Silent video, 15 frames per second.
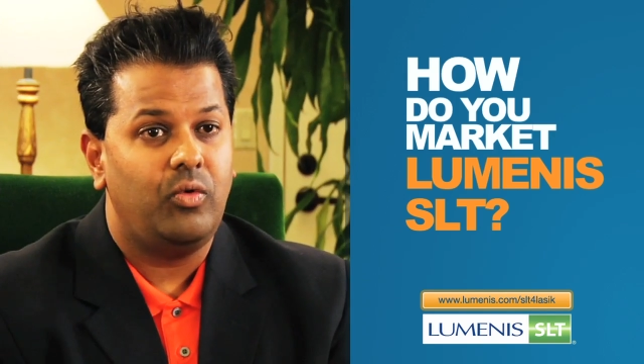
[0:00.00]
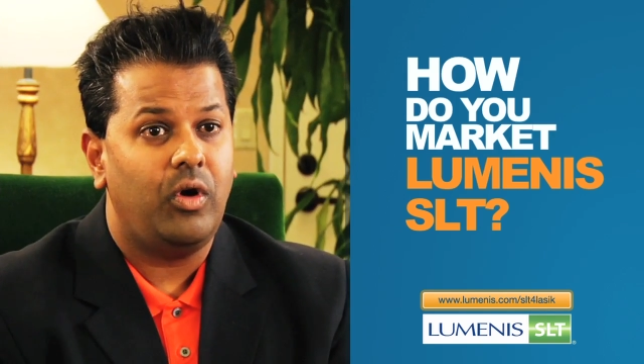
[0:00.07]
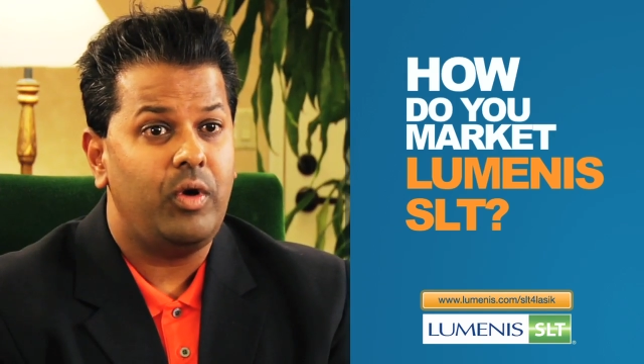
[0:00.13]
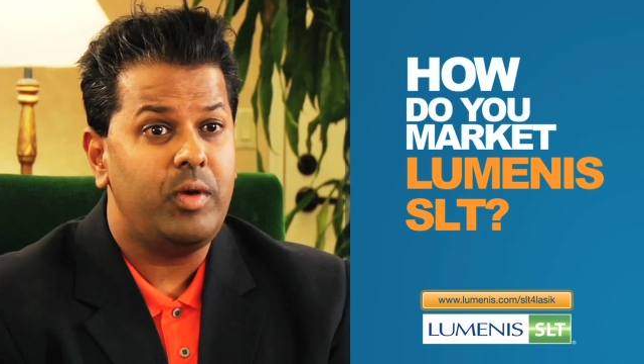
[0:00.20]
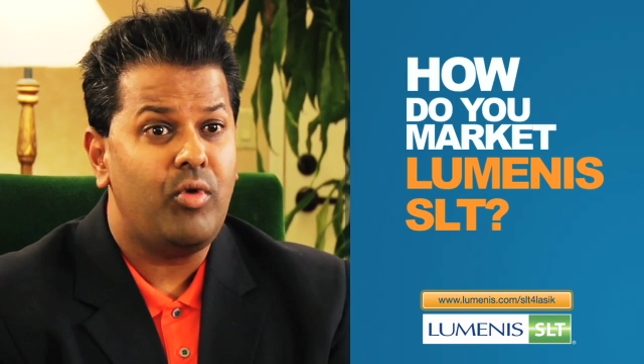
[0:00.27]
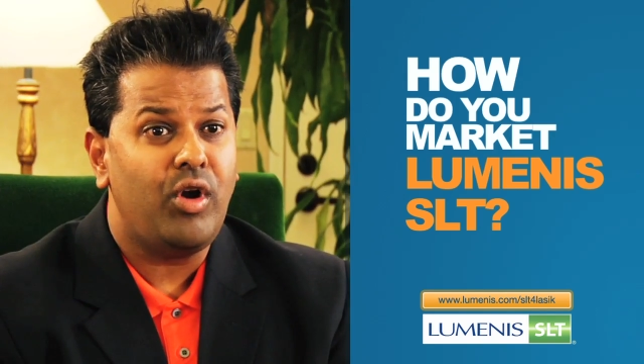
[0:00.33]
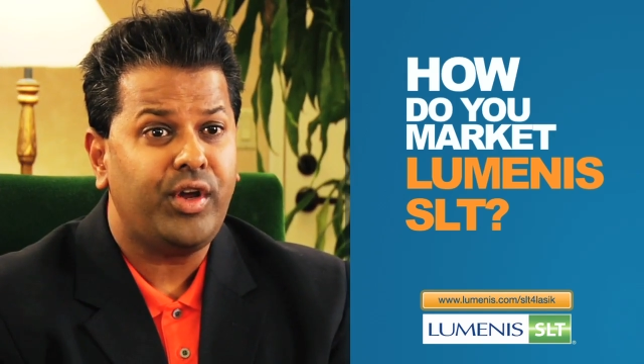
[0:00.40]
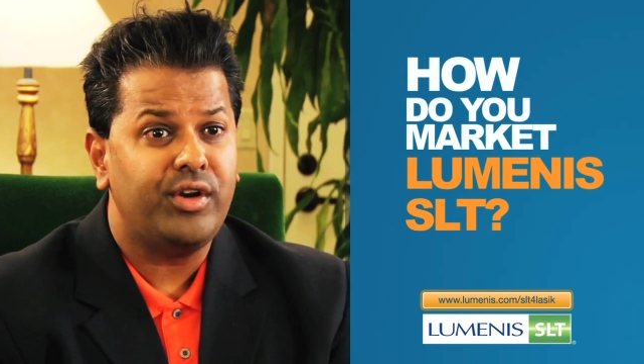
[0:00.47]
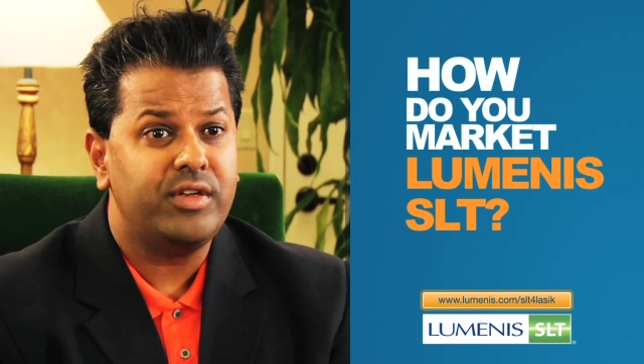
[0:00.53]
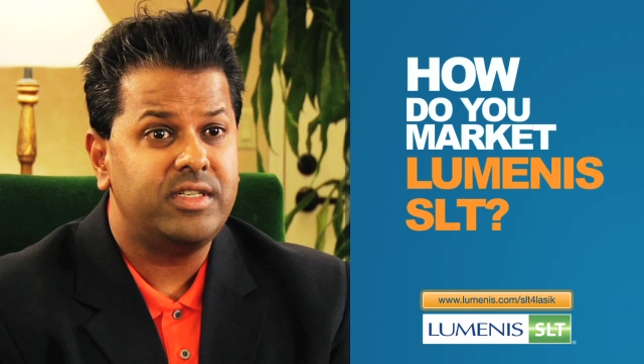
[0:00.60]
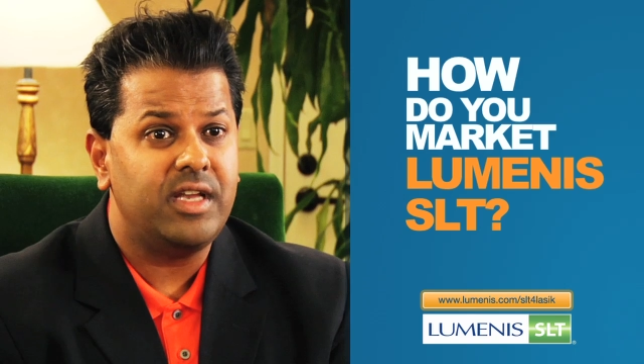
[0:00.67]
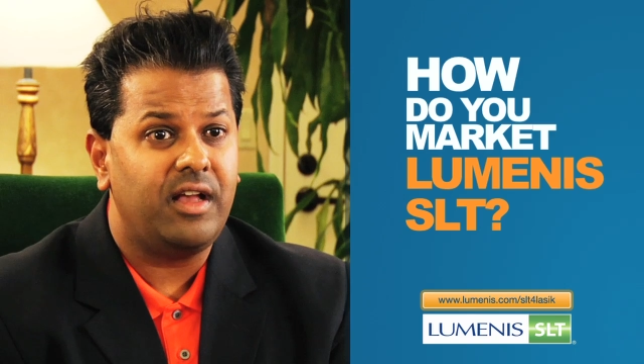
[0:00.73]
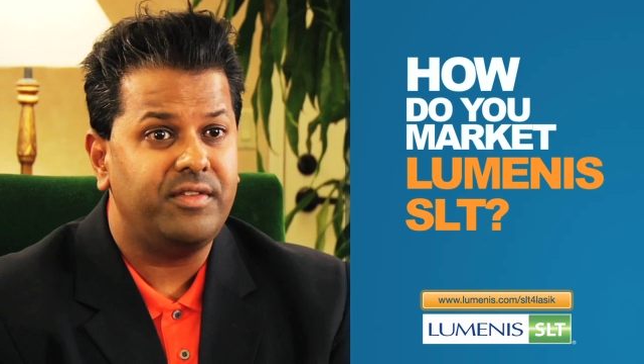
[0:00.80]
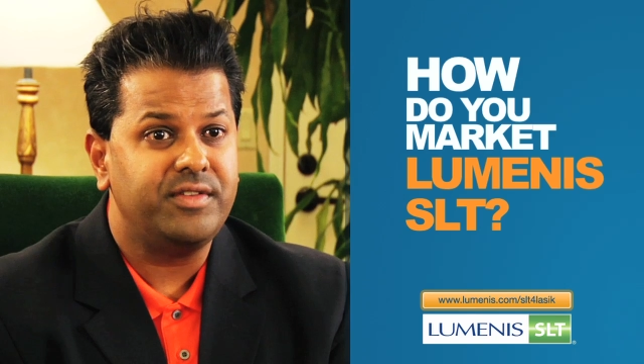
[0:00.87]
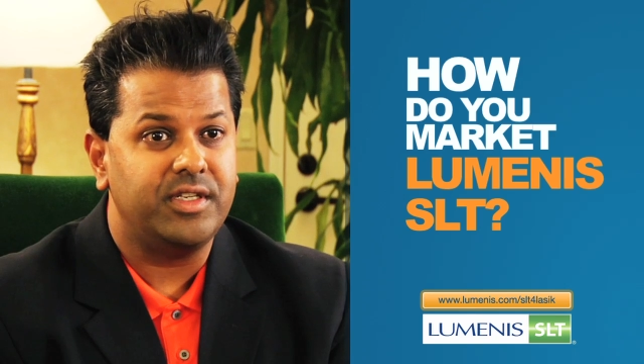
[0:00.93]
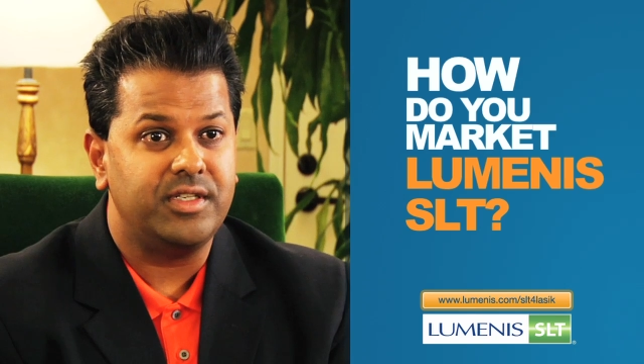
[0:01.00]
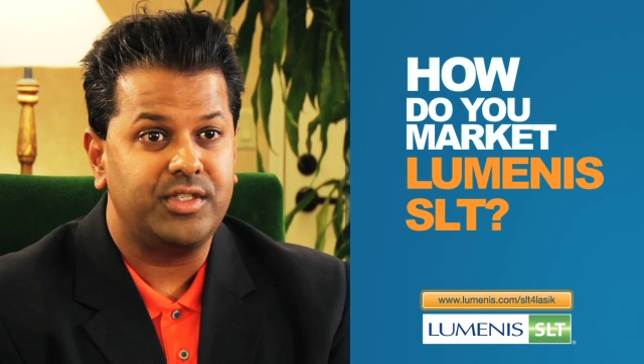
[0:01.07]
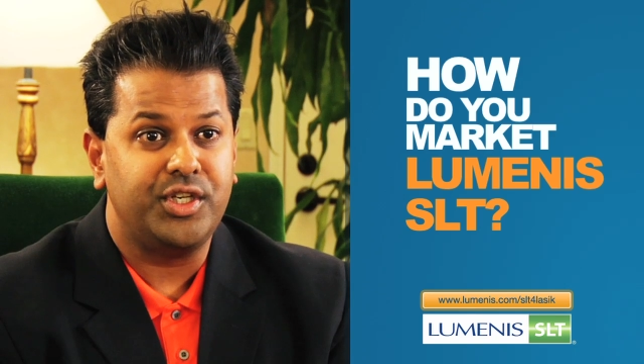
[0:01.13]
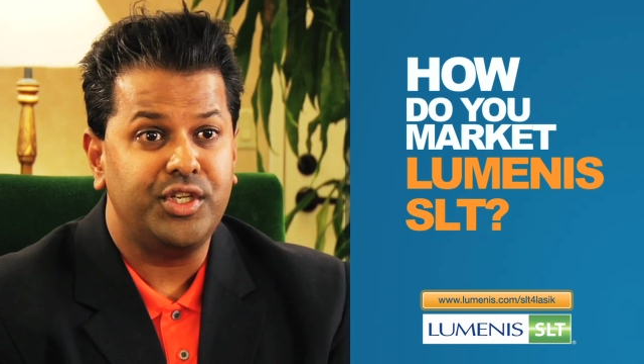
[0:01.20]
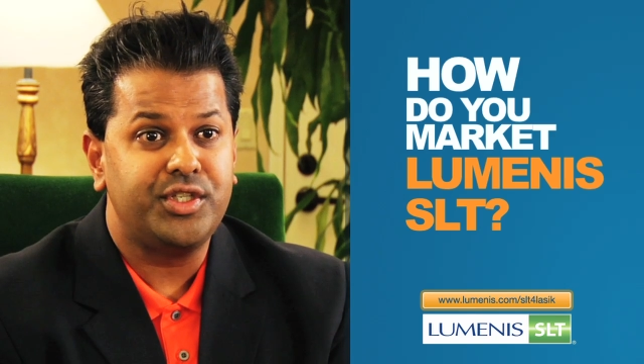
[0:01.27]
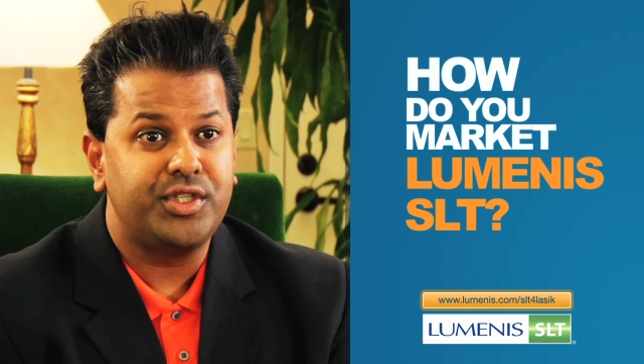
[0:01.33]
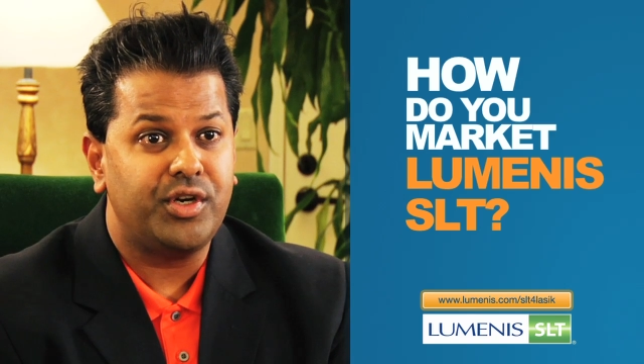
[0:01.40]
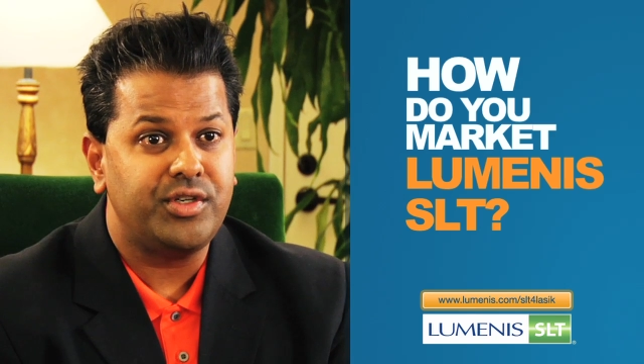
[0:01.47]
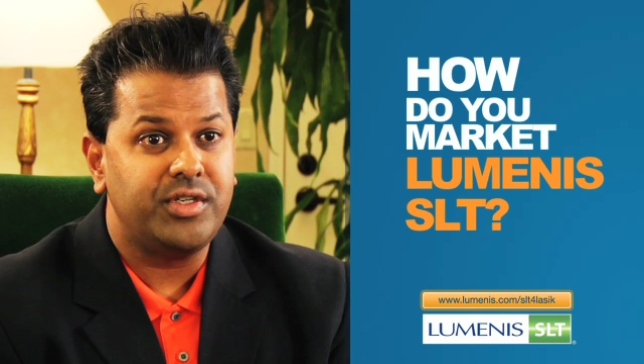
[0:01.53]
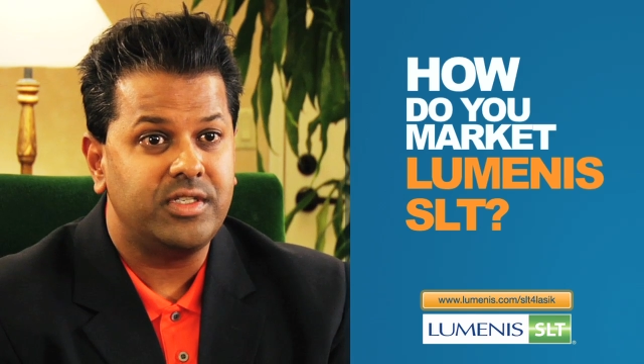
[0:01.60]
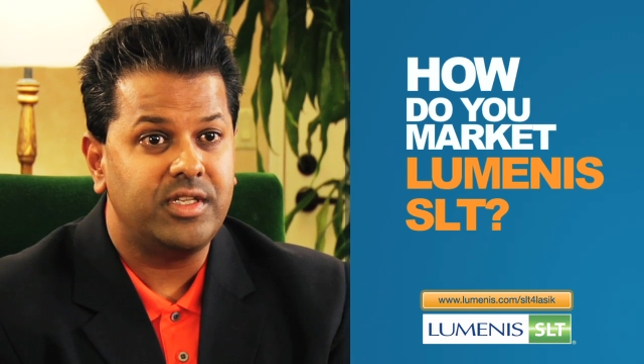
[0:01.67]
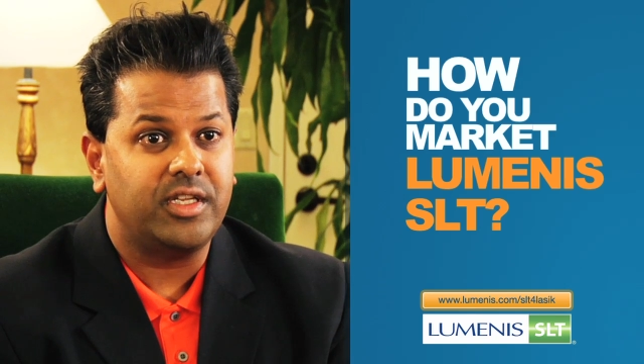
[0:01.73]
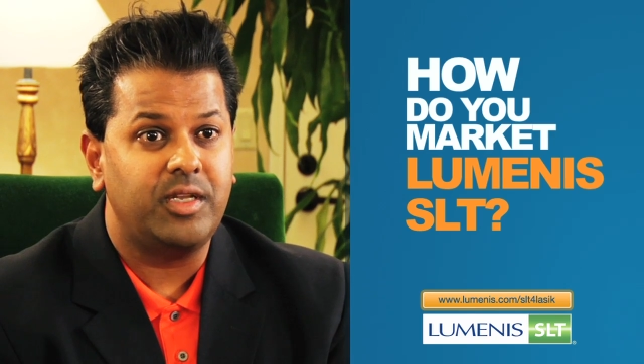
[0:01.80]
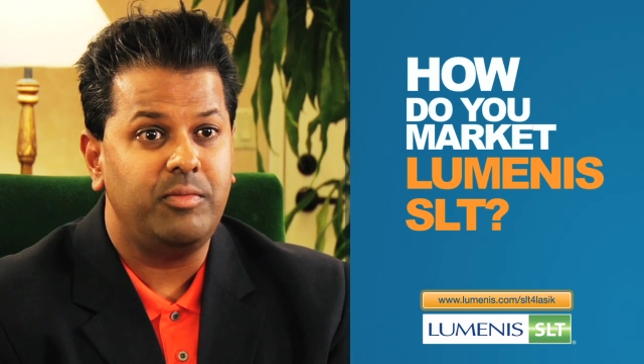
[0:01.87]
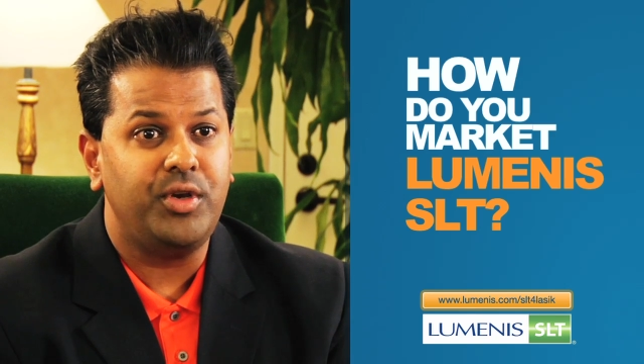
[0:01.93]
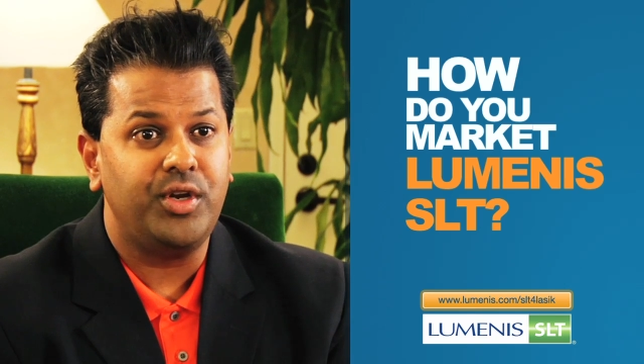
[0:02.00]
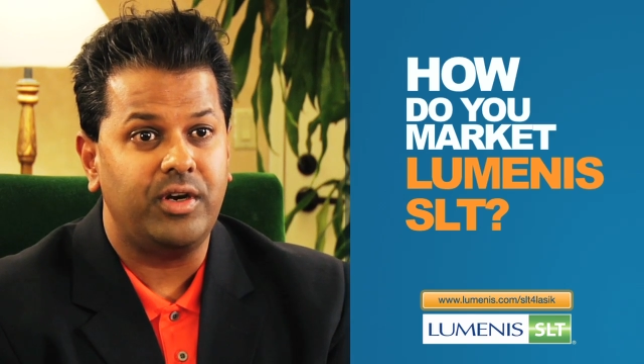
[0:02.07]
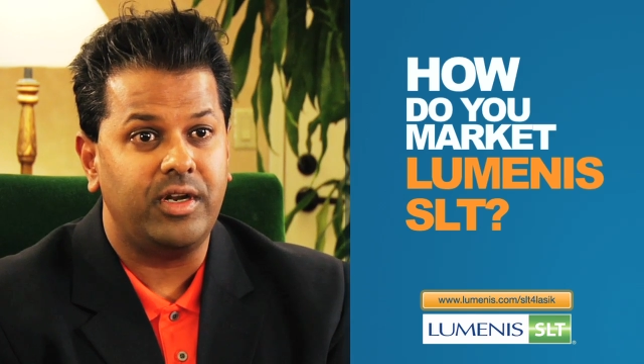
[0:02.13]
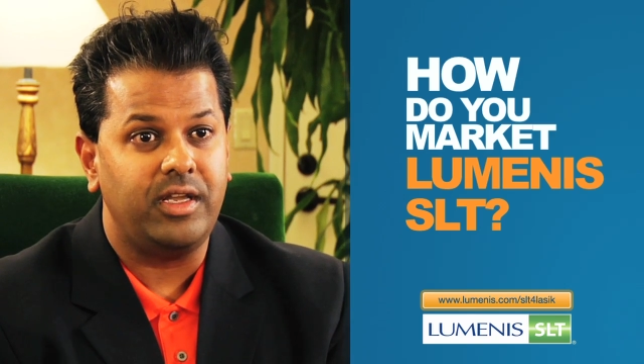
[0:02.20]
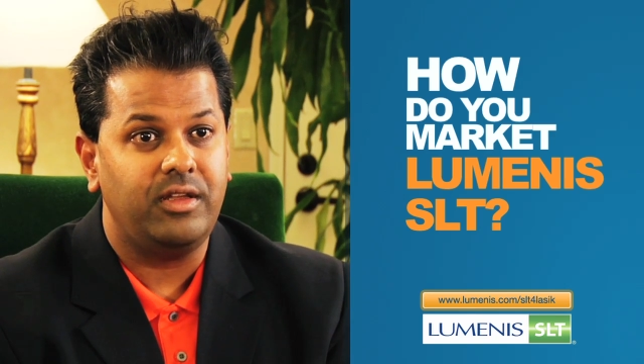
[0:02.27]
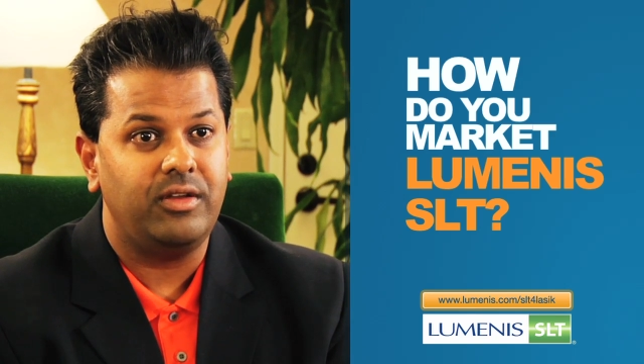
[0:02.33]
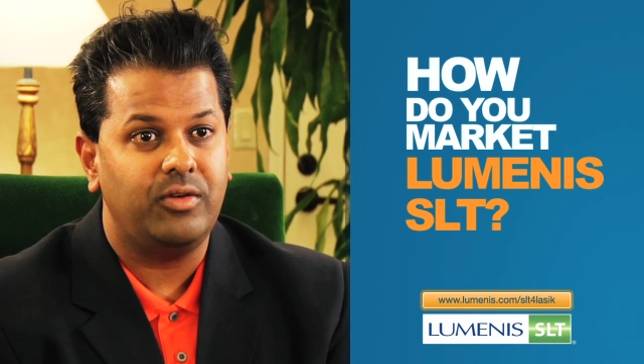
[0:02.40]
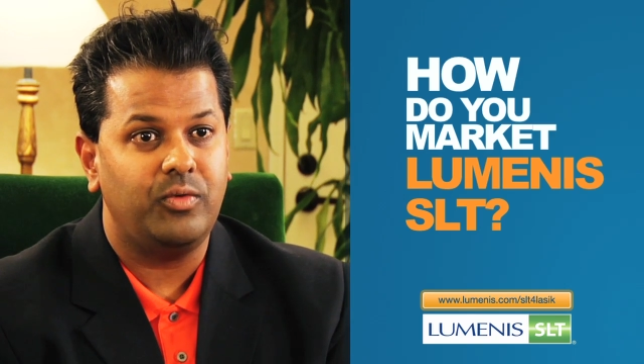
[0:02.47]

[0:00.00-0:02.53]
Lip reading: Well, we market ourselves as good surgeons in the community.